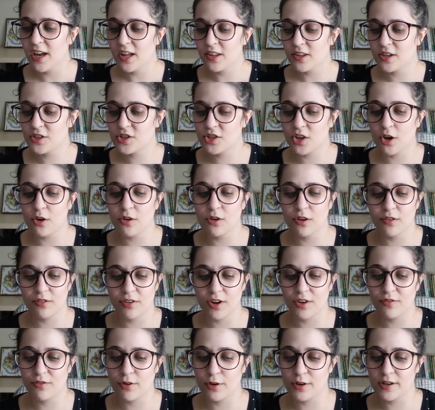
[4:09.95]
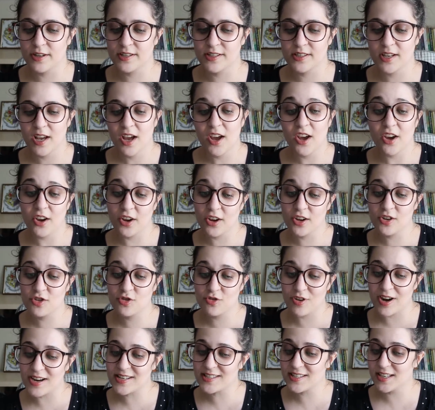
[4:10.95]
the tone of her voice, her
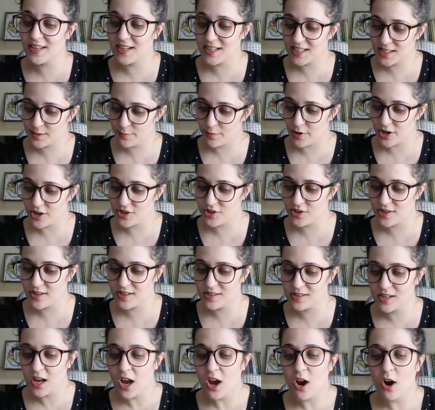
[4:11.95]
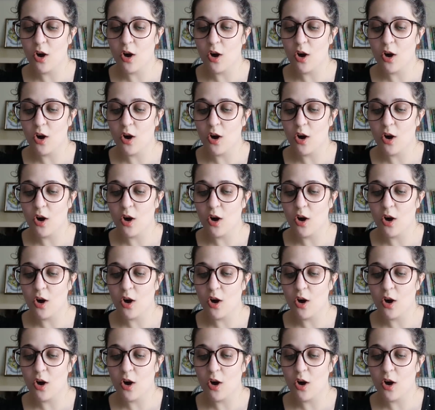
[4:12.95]
address and expressions,